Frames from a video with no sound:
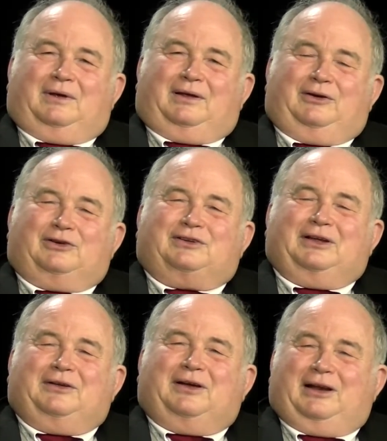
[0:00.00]
Interstate
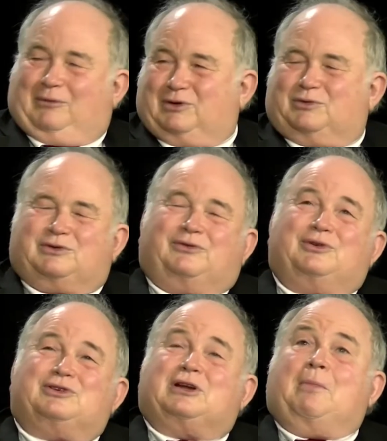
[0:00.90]
United, which was the
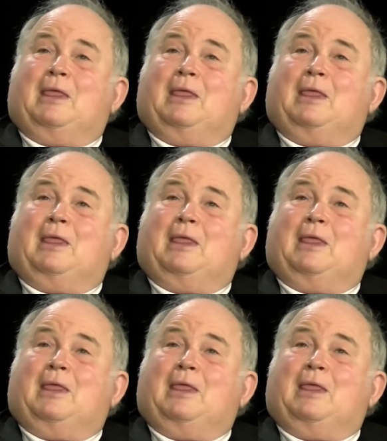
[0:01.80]
first job.